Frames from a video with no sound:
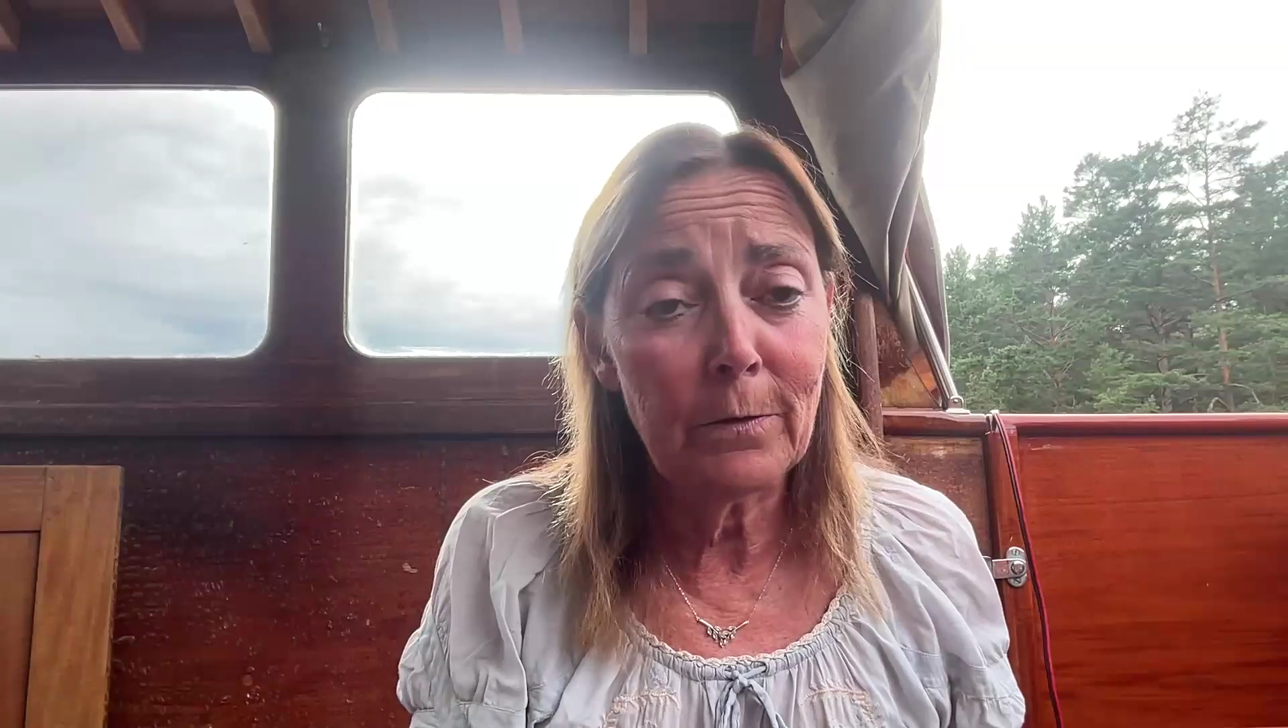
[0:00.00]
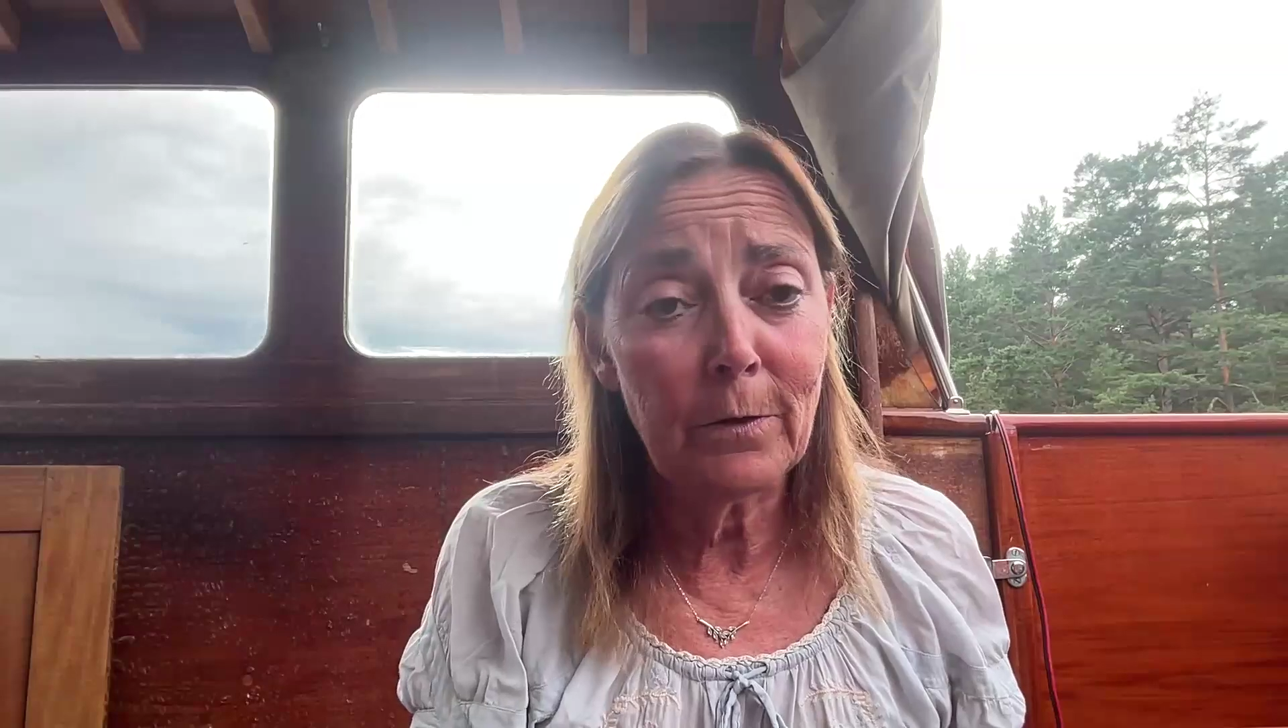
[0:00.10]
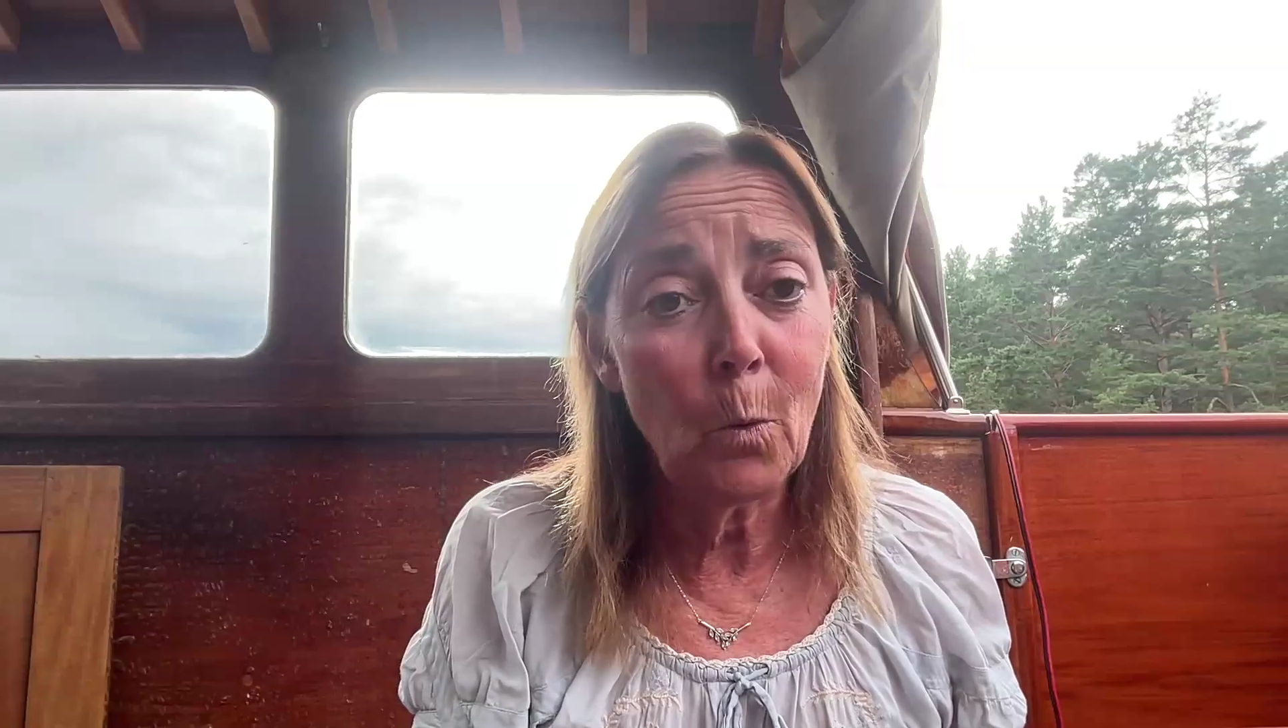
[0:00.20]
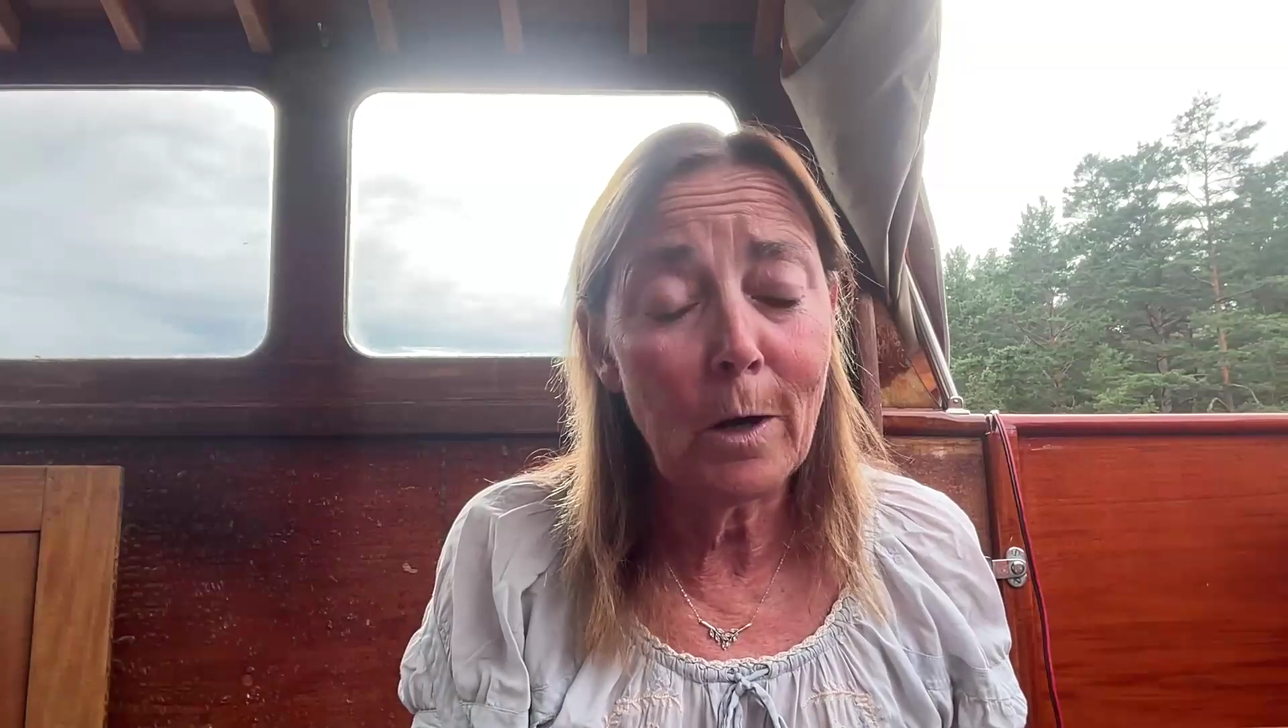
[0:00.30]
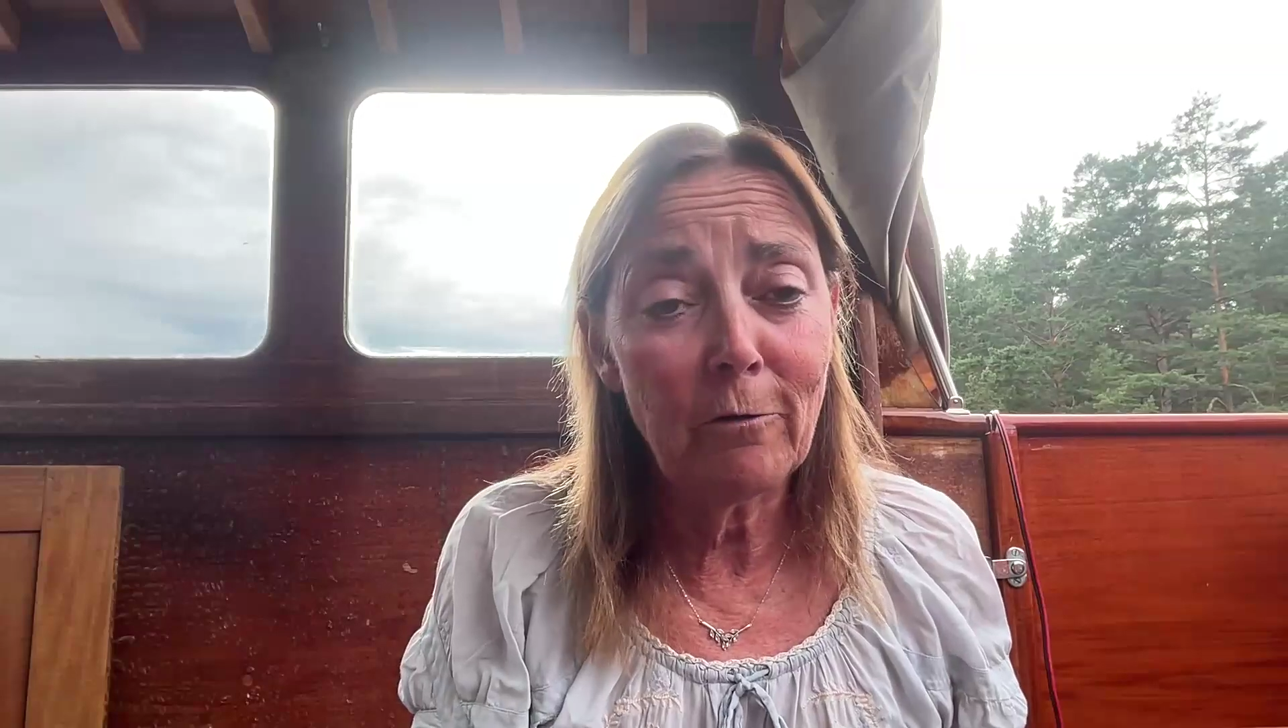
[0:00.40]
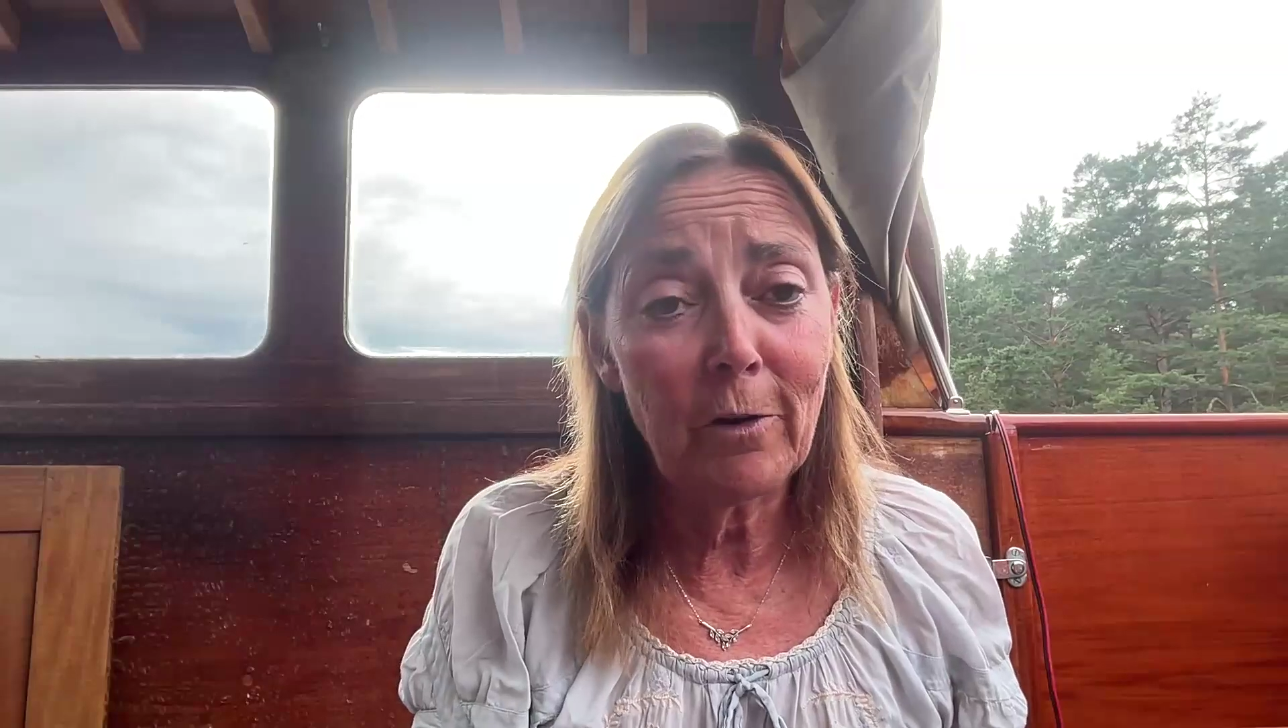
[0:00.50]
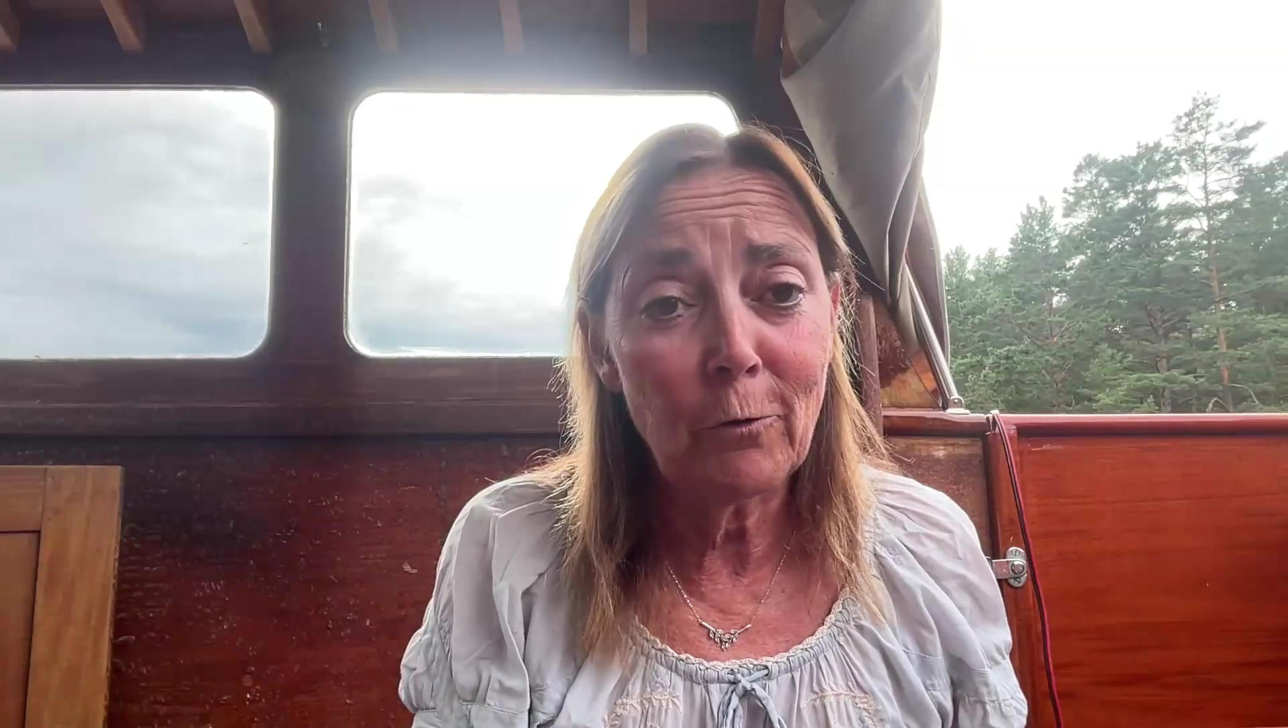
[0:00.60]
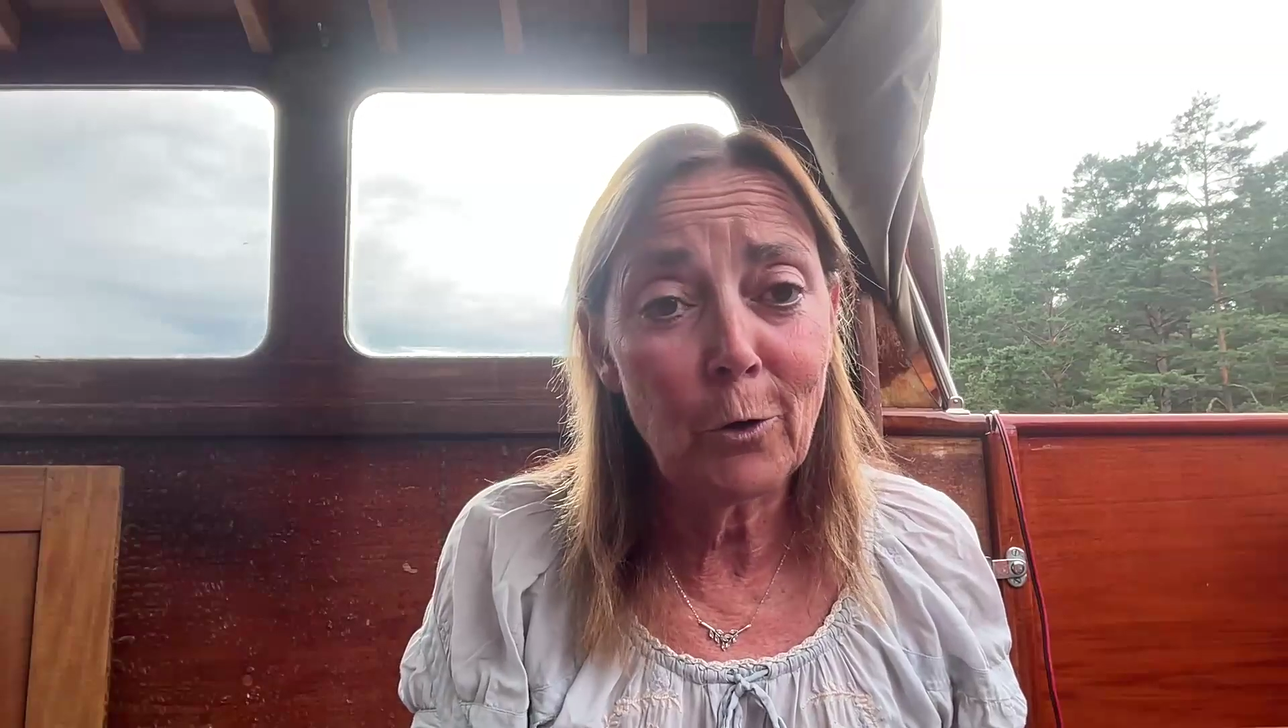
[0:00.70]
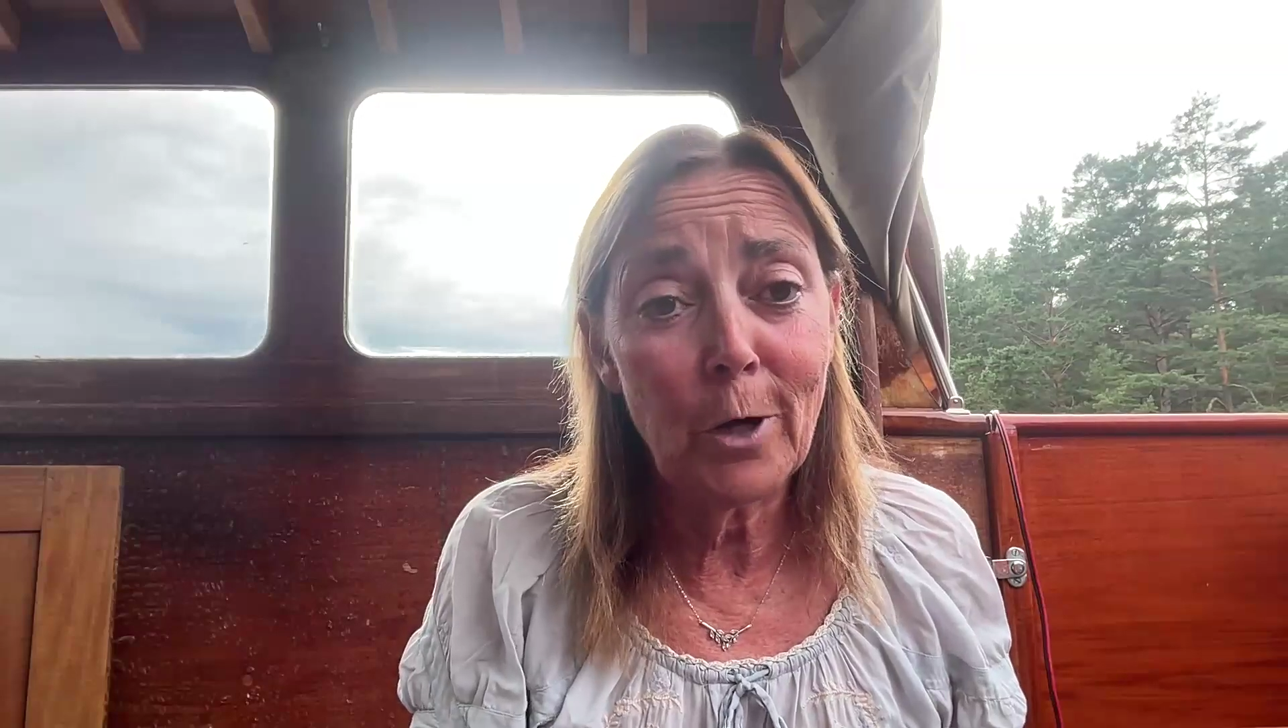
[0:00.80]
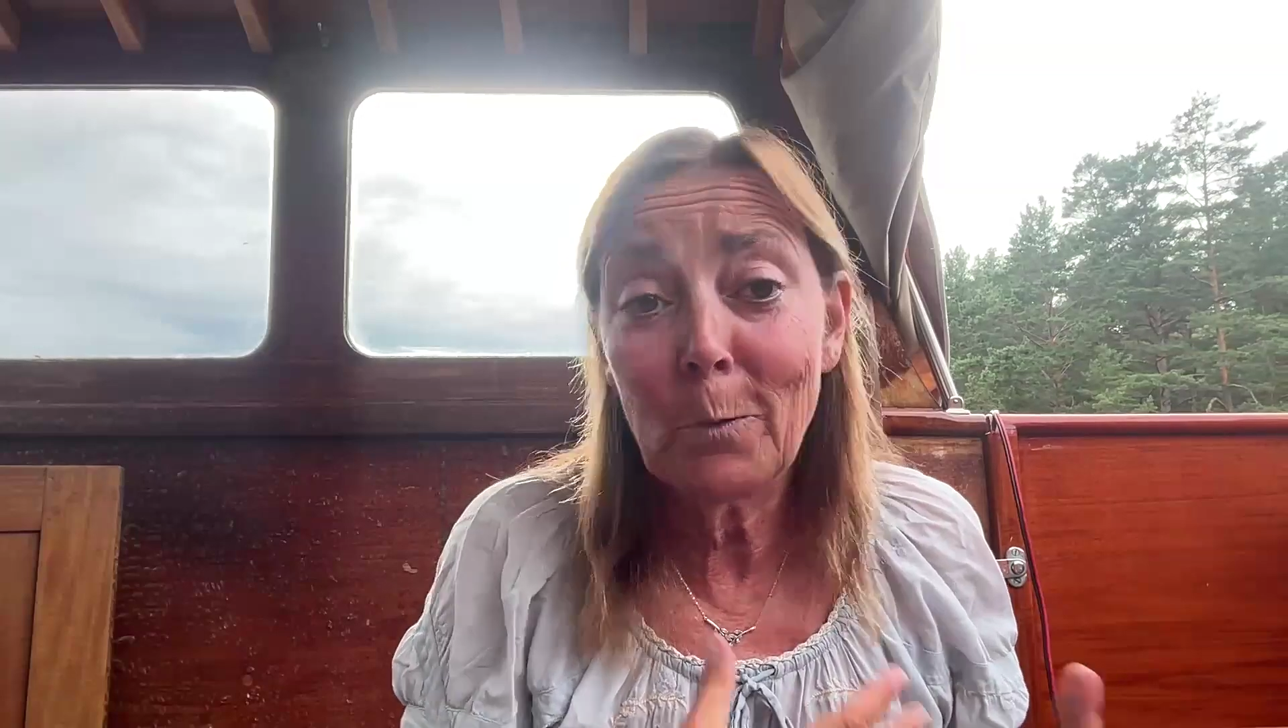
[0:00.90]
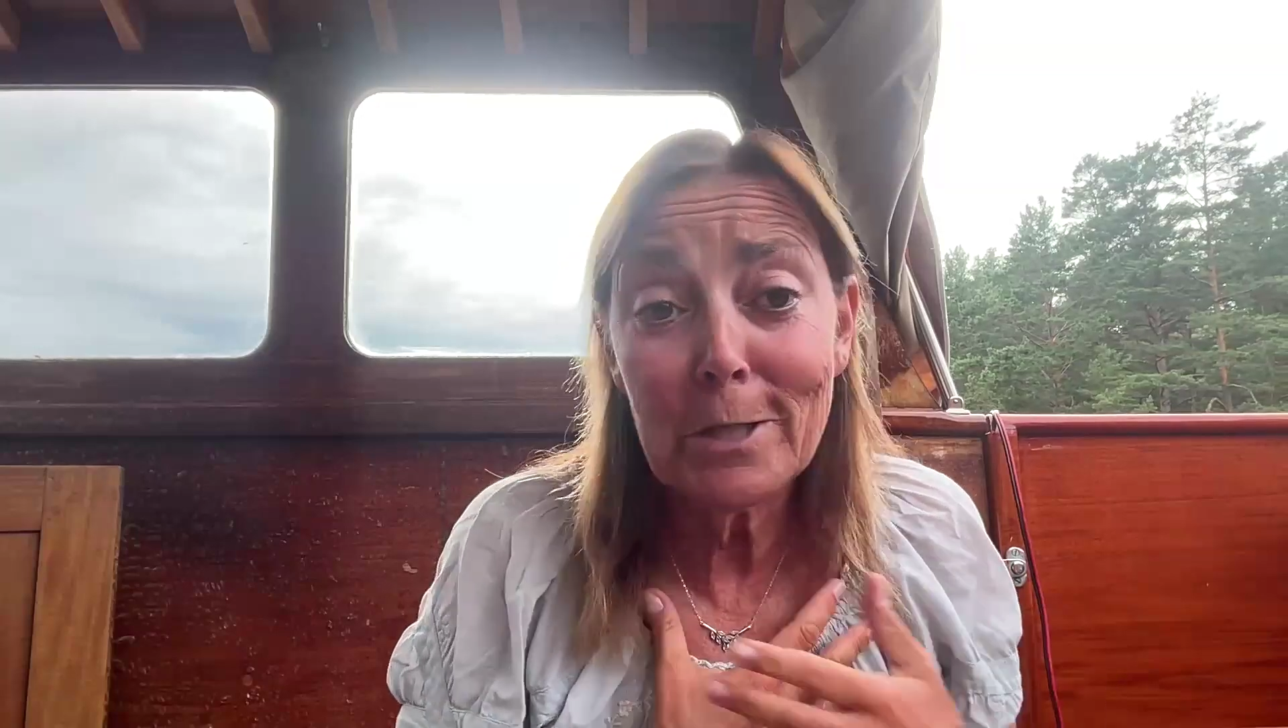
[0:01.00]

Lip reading: 301549,